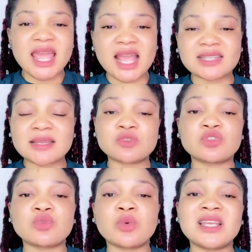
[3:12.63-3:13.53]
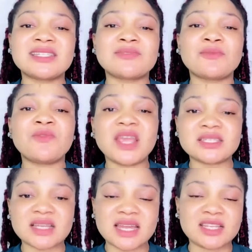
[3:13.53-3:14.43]
except through his
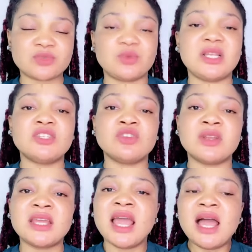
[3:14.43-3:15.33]
faith and his religion.